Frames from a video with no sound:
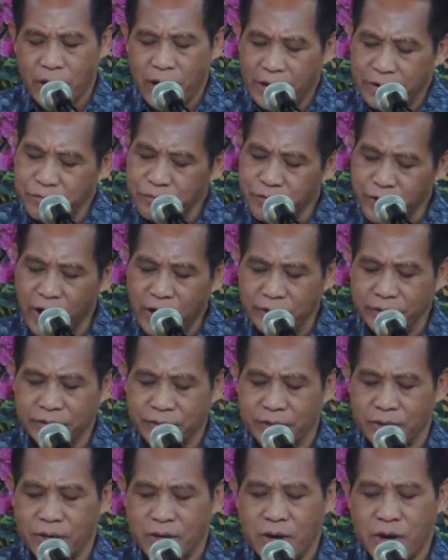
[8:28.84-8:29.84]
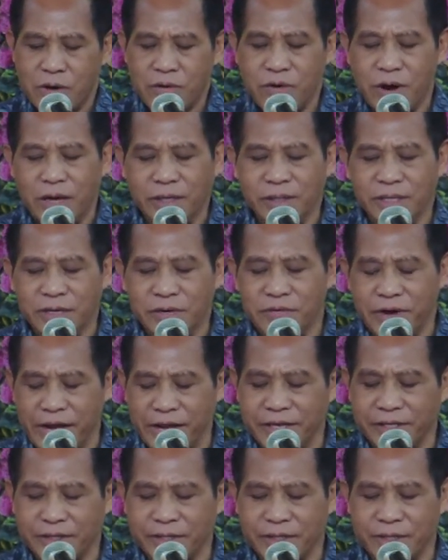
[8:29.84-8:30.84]
And run the
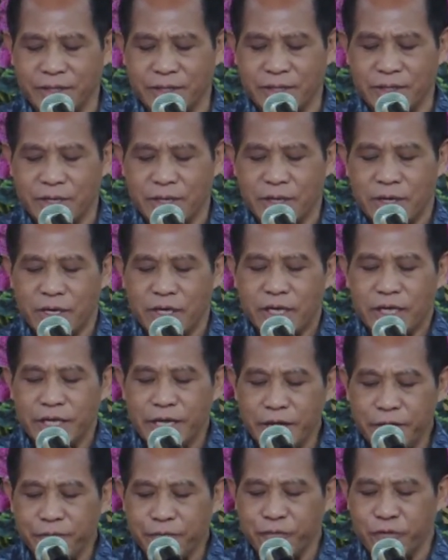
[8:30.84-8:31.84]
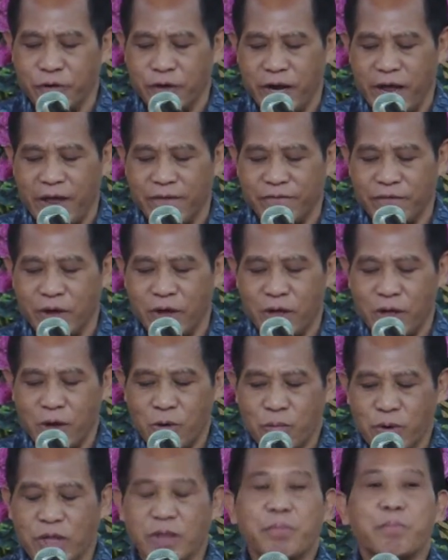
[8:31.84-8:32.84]
race. Live your life
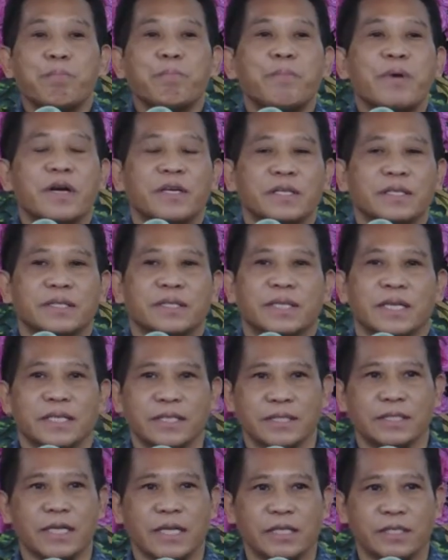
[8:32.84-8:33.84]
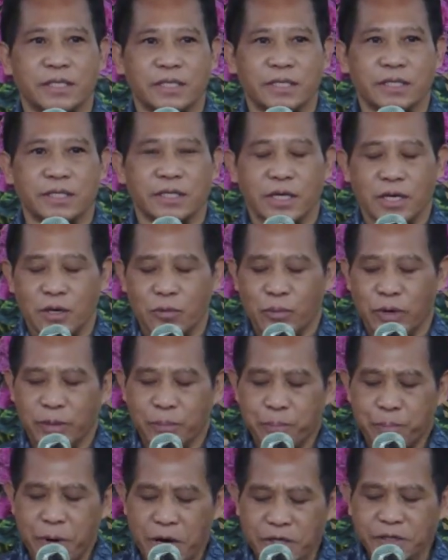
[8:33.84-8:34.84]
with persistence,
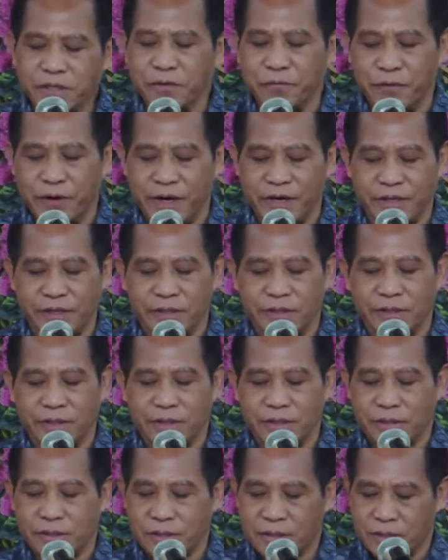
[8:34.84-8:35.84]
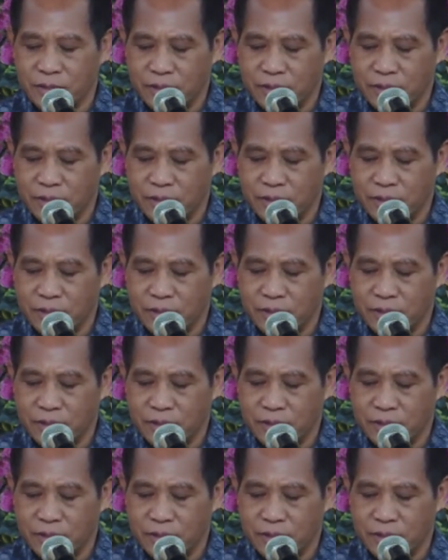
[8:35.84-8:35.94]
with perseverance.